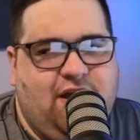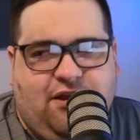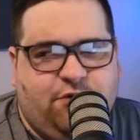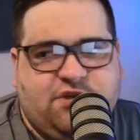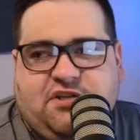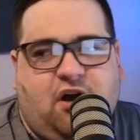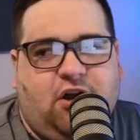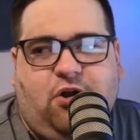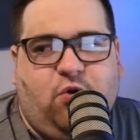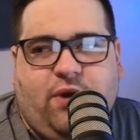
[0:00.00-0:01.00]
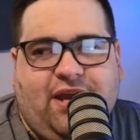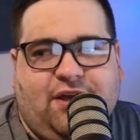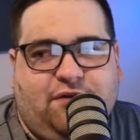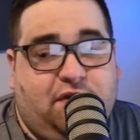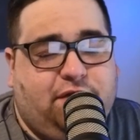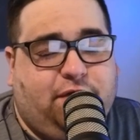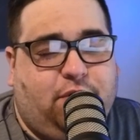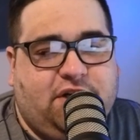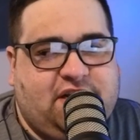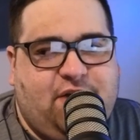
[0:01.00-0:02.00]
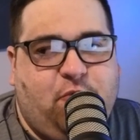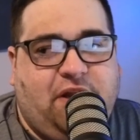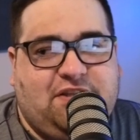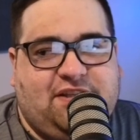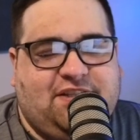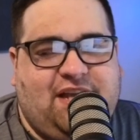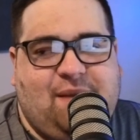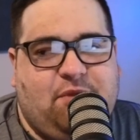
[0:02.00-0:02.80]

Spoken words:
There was talk all week of if Florida State wins this game,